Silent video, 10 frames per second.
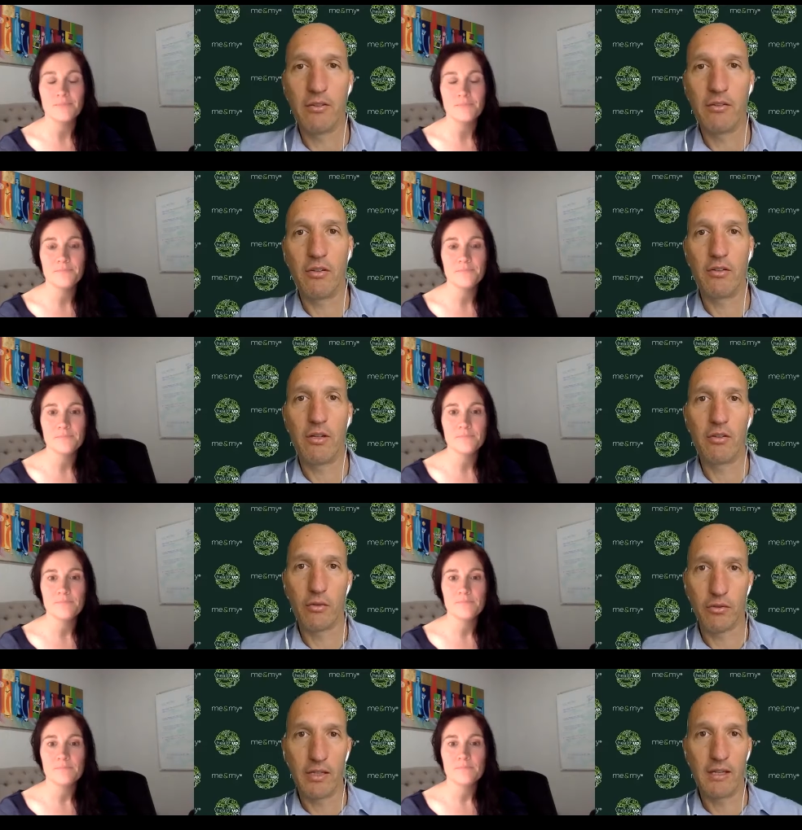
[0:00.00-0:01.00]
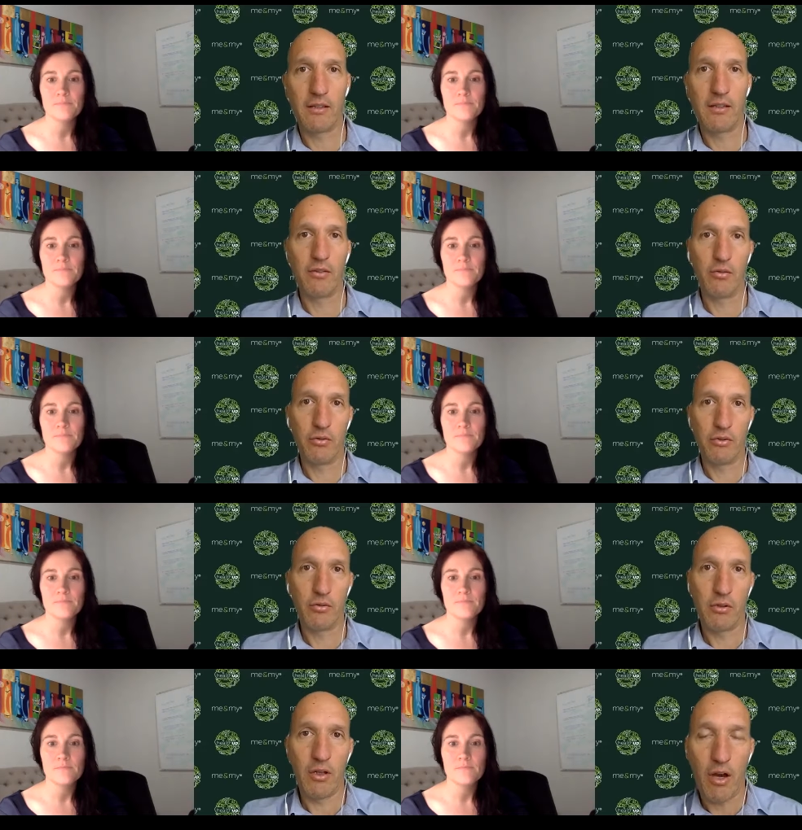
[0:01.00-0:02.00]
Speaker 1: these things that, your
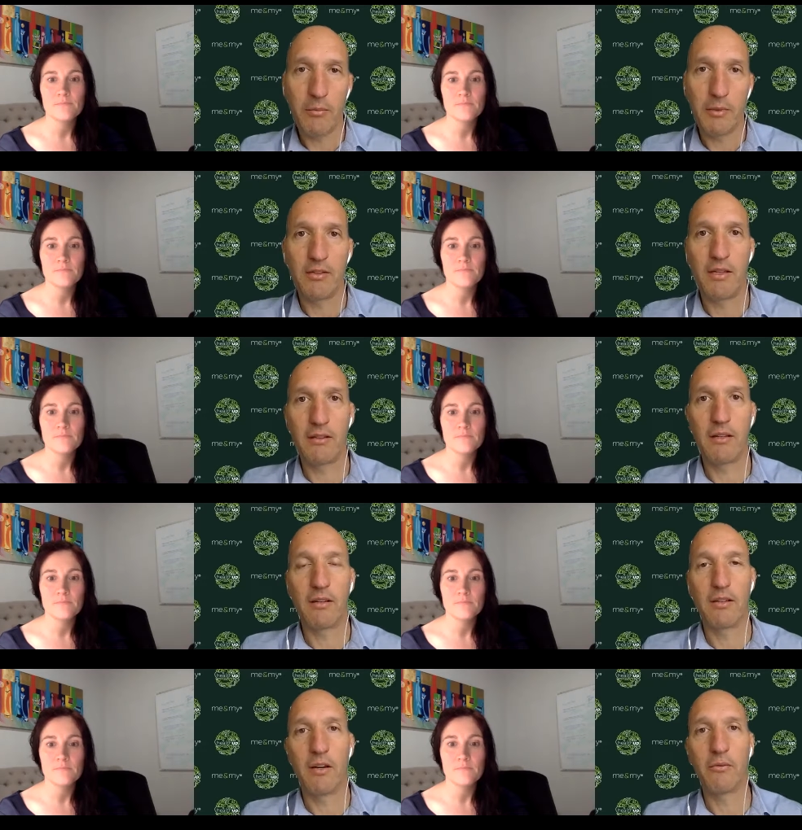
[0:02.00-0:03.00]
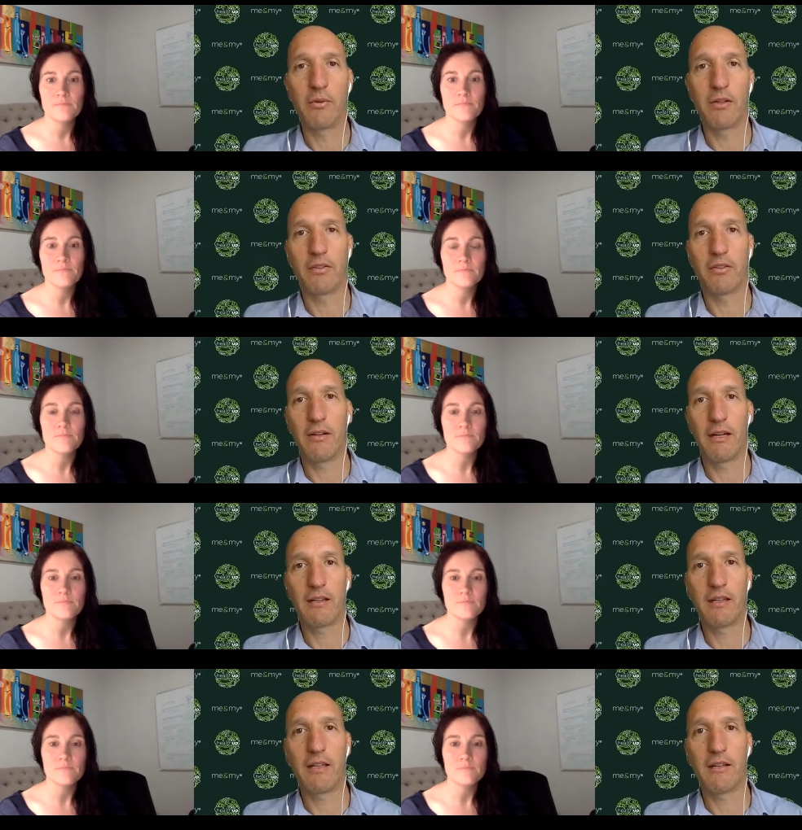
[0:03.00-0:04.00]
technique, your neural alignment technique can help
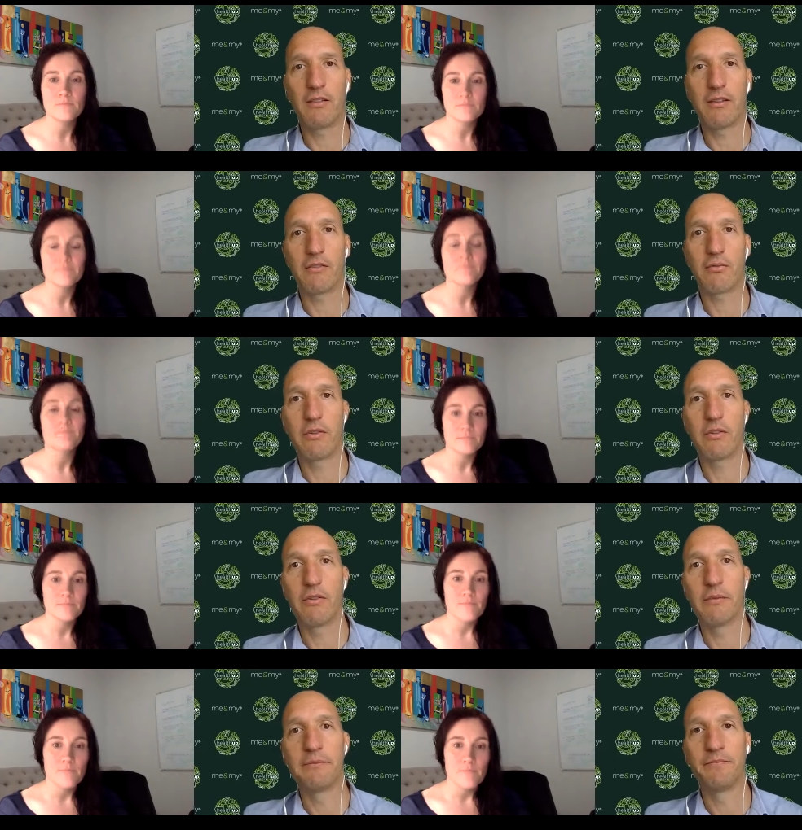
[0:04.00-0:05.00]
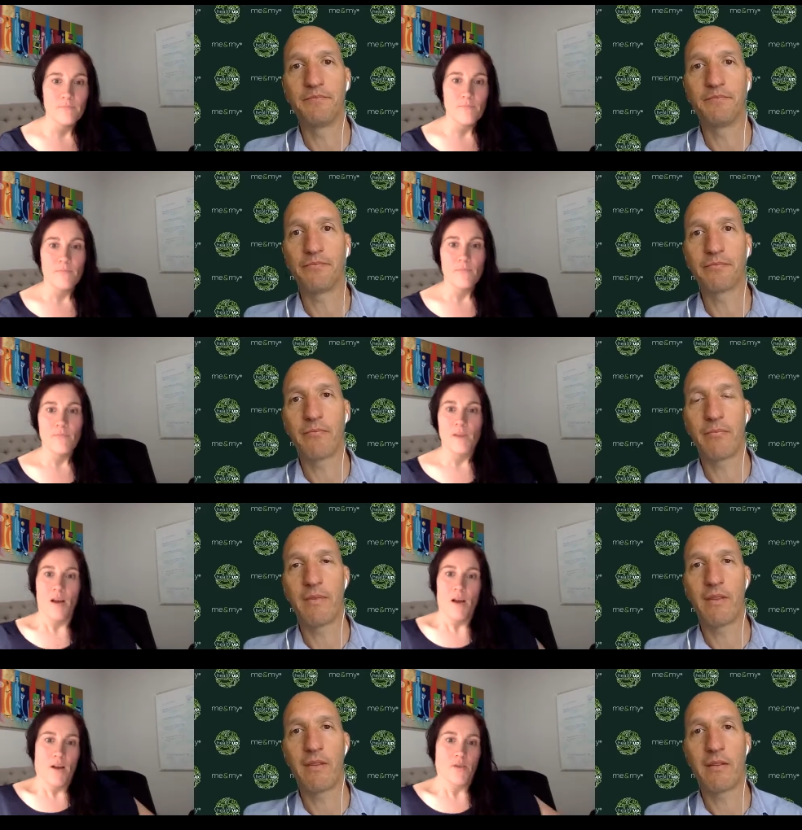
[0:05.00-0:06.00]
with. So how can they get in touch with you?
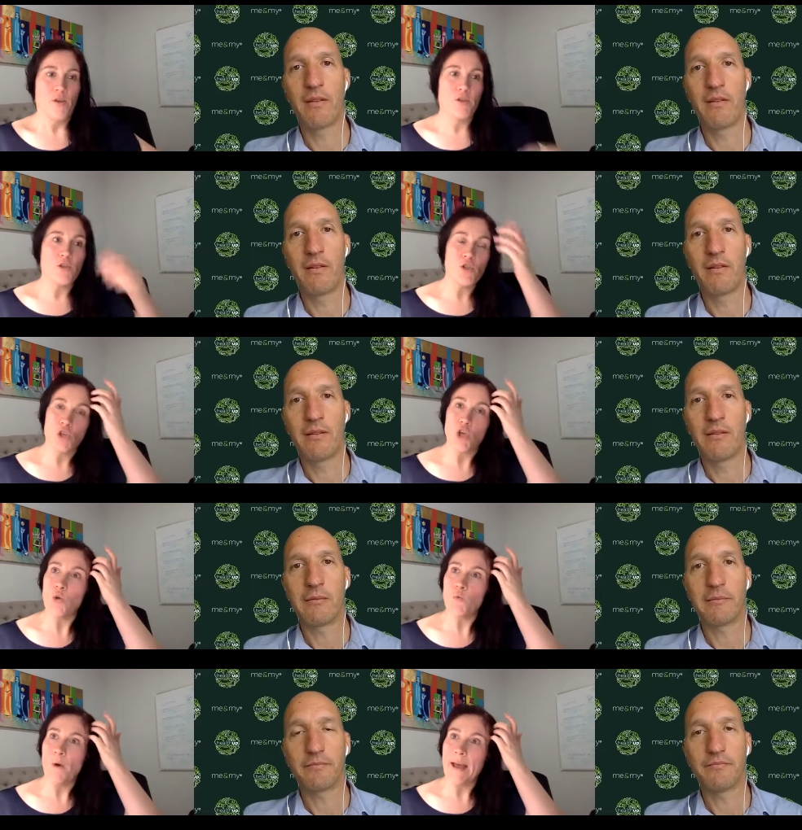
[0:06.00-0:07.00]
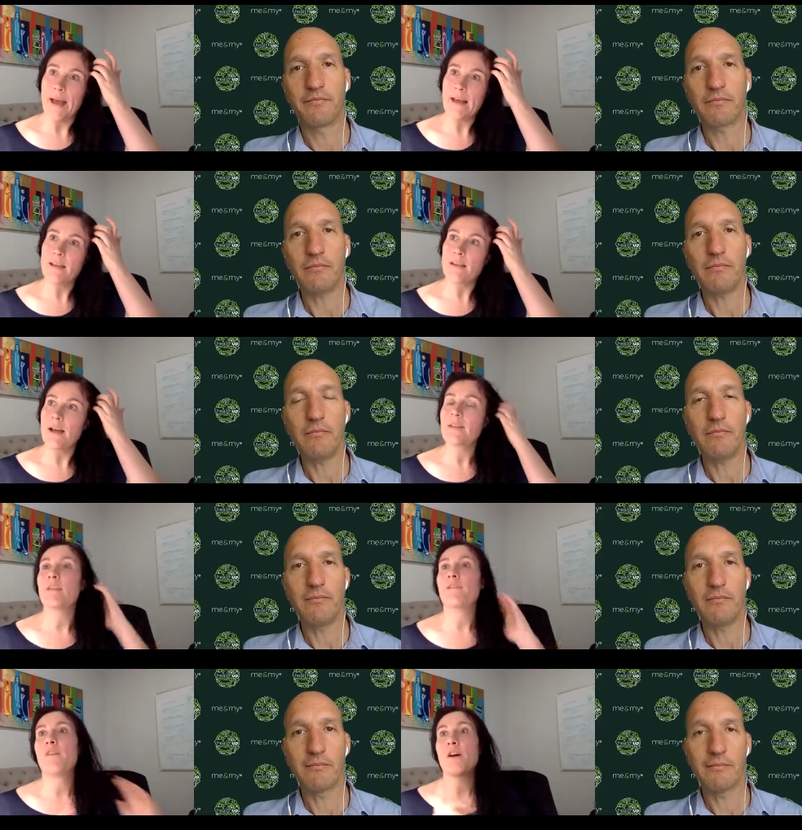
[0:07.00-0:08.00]
Speaker 2: So there's two ways. The
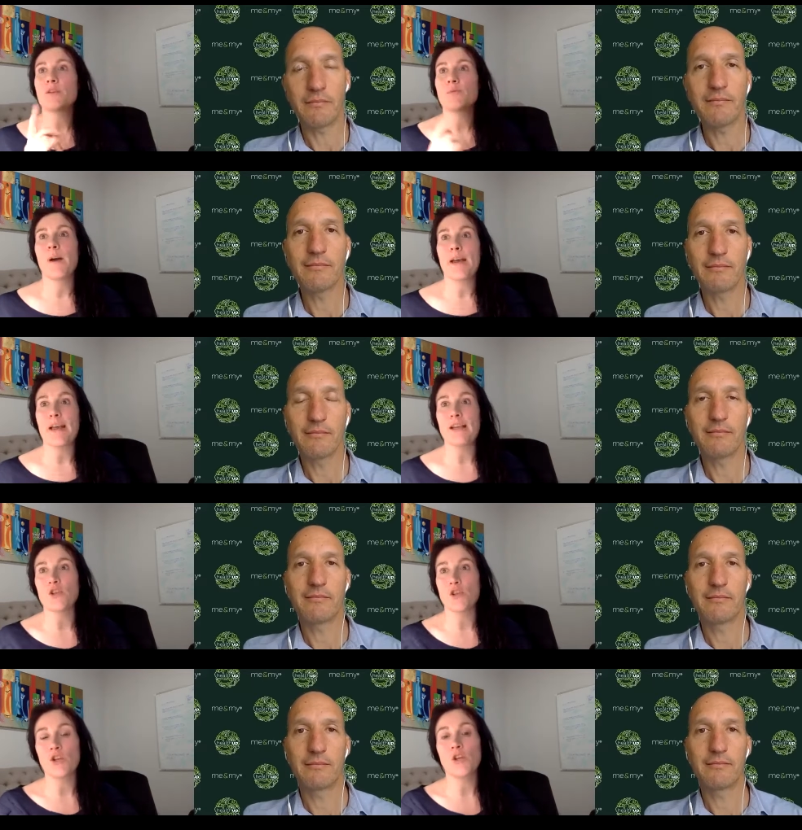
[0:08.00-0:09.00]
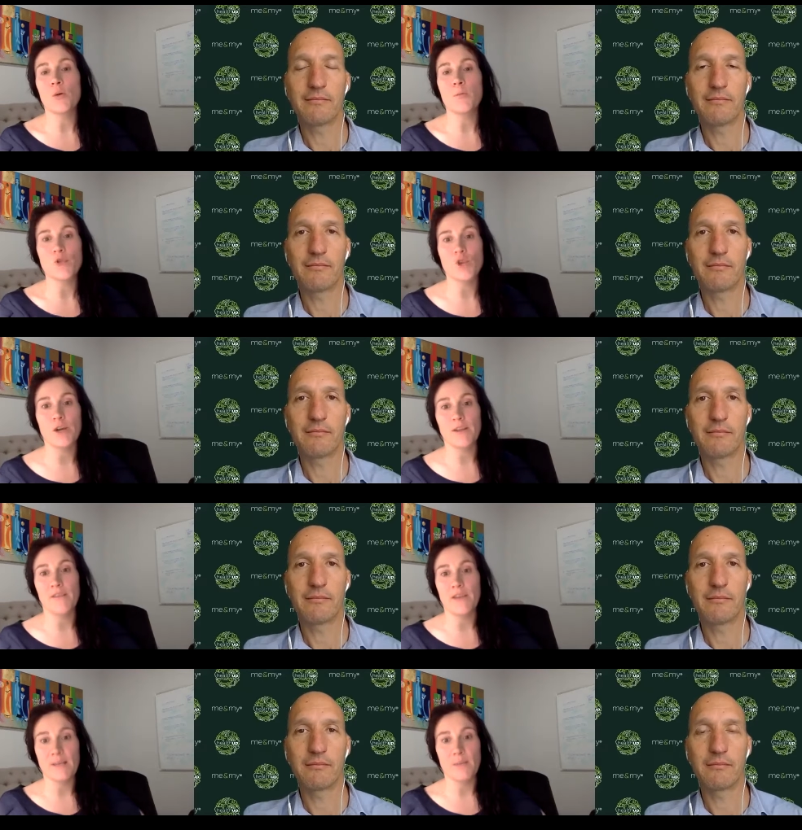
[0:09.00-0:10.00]
first way is you can come and join the
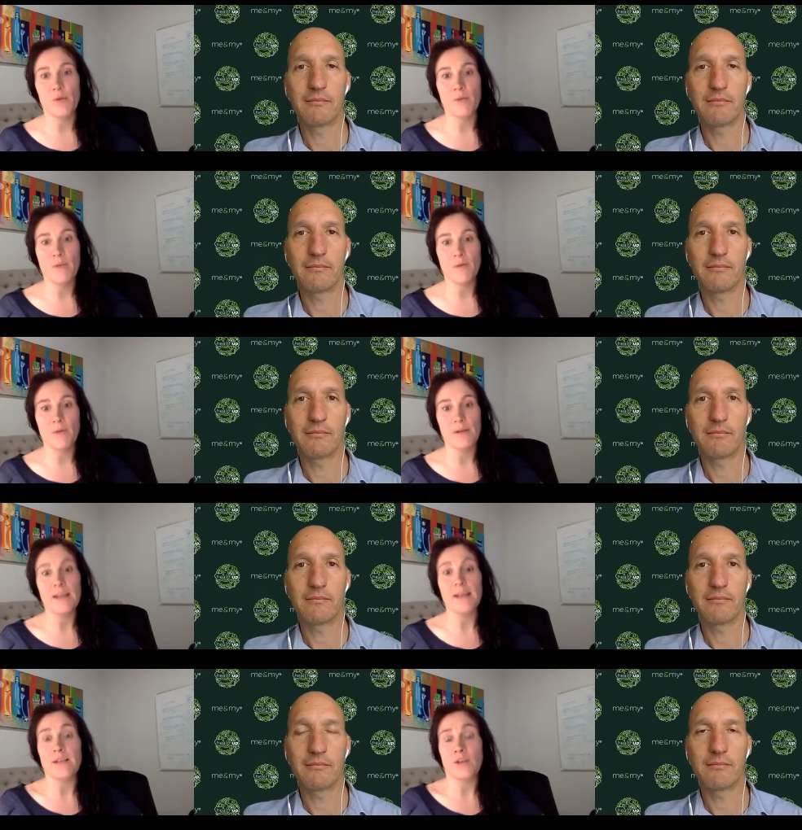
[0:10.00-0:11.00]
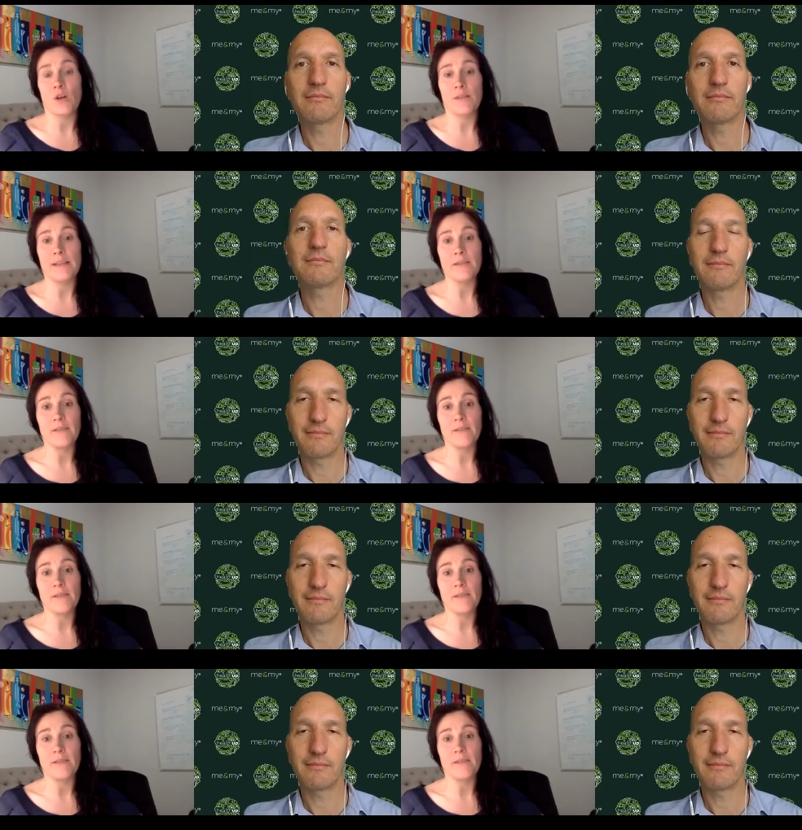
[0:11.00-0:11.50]
Facebook community, and it's called Heal